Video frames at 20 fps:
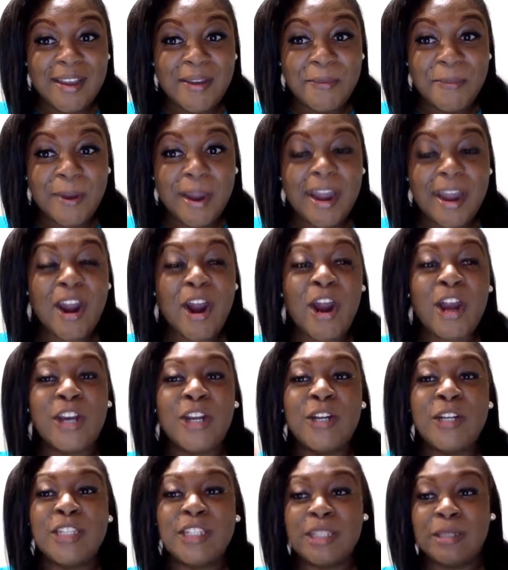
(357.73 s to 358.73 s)
Right? Are
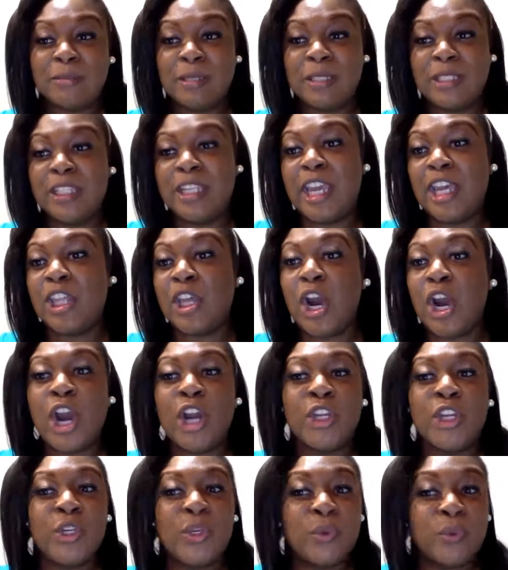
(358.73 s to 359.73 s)
your systems together?
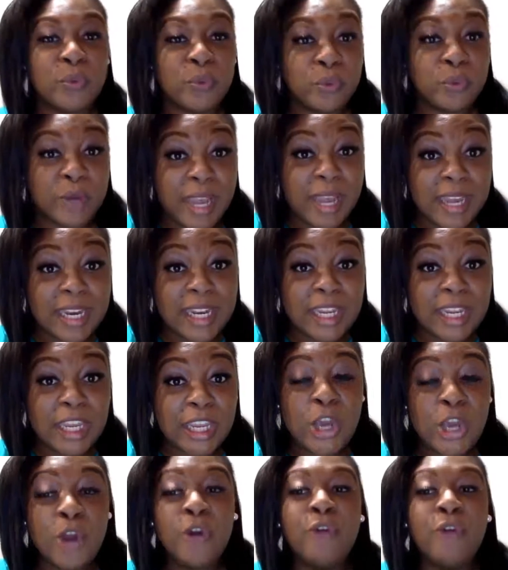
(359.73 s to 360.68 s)
Are you ready